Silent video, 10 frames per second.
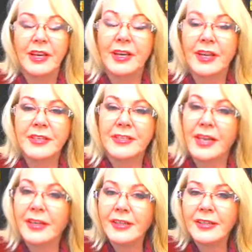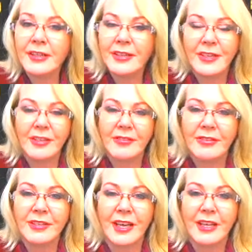Now the sun is in your
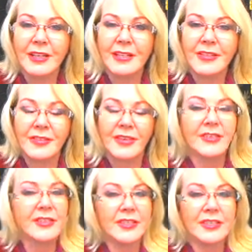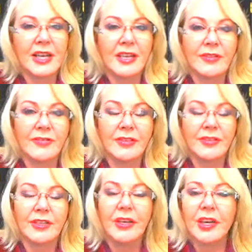sign, so it's the start of your